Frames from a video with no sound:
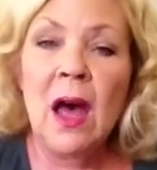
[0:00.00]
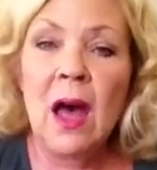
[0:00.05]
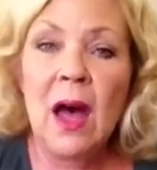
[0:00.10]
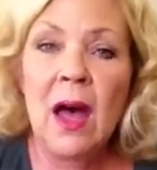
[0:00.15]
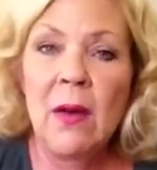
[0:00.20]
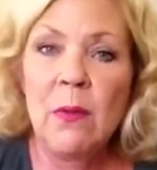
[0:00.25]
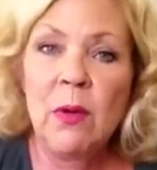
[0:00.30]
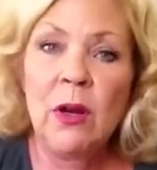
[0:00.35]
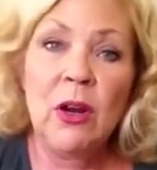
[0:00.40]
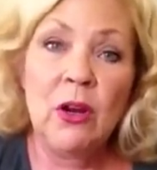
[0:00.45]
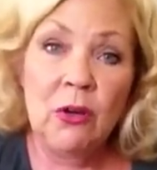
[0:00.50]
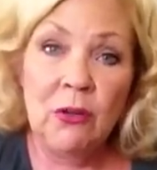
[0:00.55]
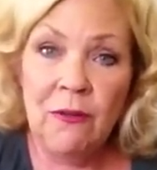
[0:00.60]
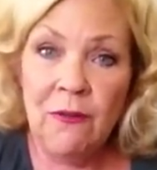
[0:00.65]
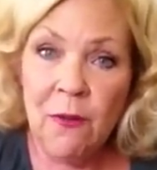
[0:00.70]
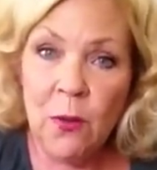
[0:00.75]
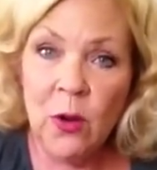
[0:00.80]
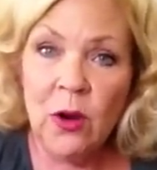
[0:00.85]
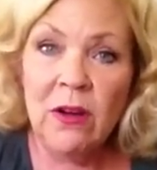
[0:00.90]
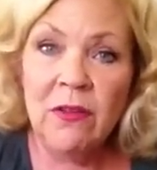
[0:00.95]
I would go
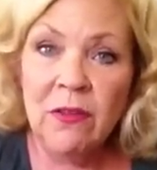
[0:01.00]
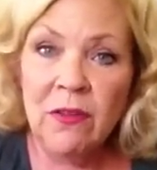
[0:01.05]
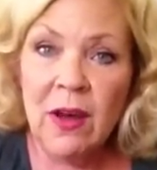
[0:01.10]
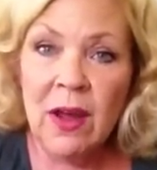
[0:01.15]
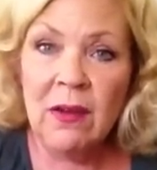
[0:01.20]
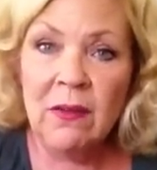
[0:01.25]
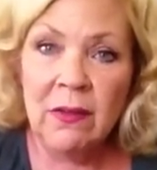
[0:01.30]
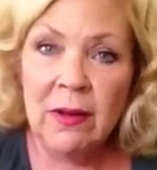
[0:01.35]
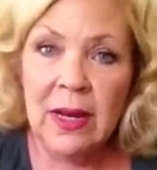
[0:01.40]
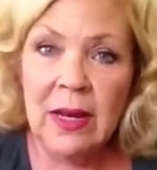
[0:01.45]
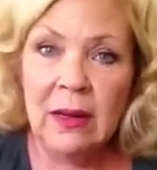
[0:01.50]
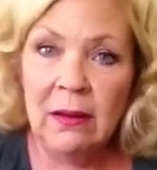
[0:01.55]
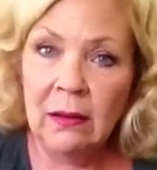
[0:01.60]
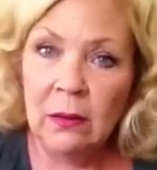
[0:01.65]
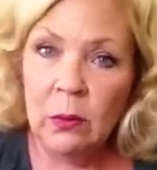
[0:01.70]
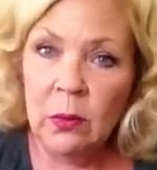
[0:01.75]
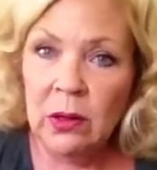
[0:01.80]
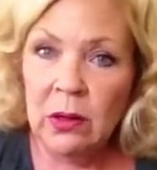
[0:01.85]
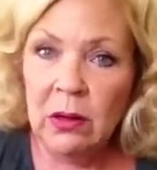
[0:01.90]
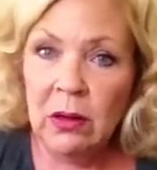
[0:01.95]
four to five
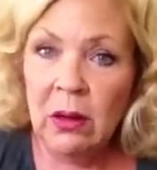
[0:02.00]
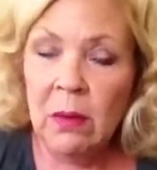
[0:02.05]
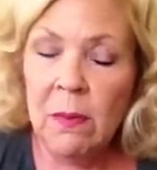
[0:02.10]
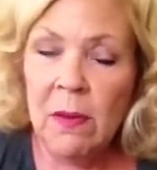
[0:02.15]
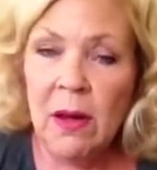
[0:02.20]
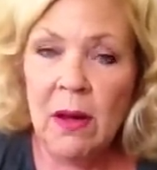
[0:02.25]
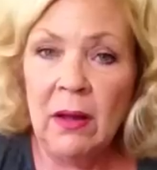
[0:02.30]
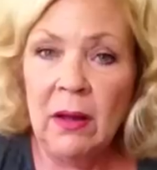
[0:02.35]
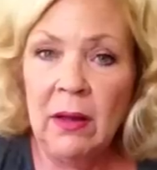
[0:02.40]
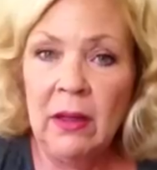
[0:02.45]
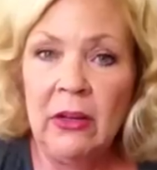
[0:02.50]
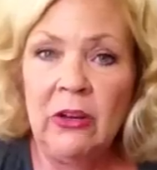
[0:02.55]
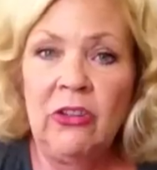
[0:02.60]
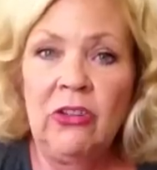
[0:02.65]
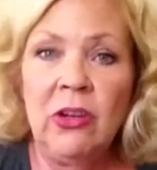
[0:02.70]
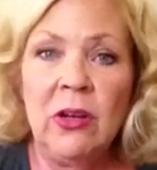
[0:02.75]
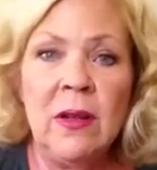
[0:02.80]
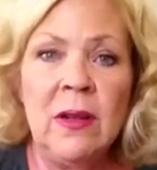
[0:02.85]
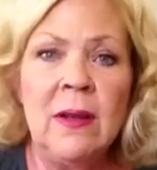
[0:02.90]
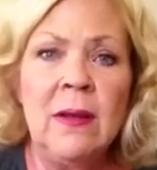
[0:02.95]
days wearing a
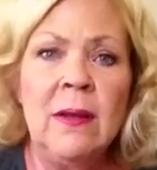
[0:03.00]
polish.